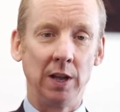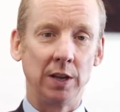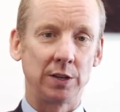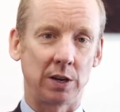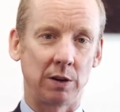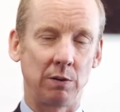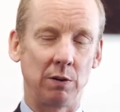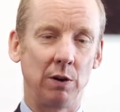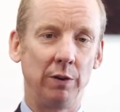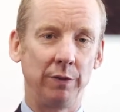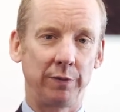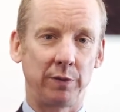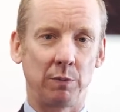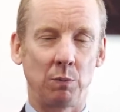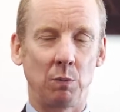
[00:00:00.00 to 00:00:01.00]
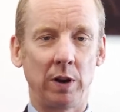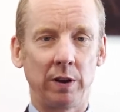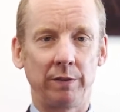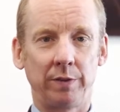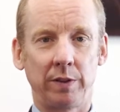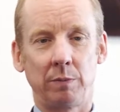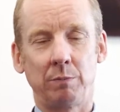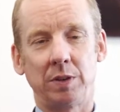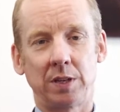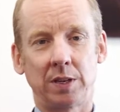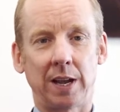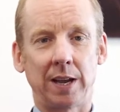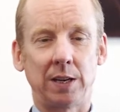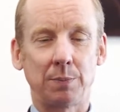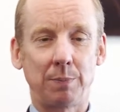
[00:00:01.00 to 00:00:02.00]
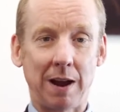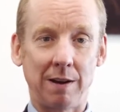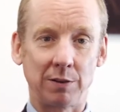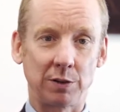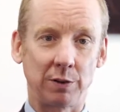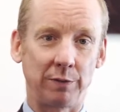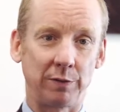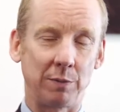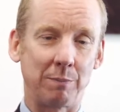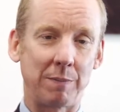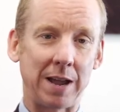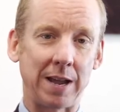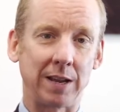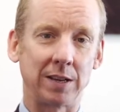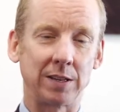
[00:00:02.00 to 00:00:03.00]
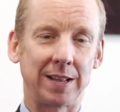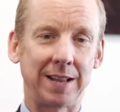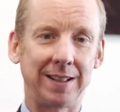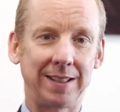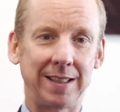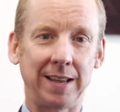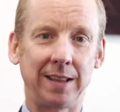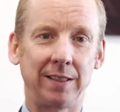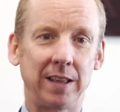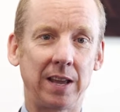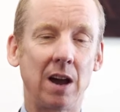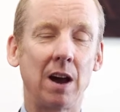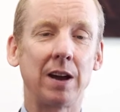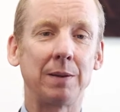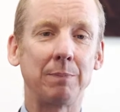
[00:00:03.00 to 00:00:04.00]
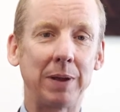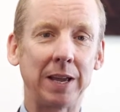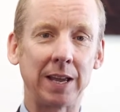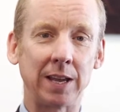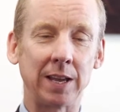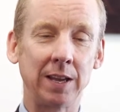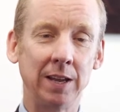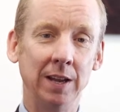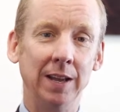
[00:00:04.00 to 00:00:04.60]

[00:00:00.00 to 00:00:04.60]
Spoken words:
So often one of the mistakes parents often make is they think the IB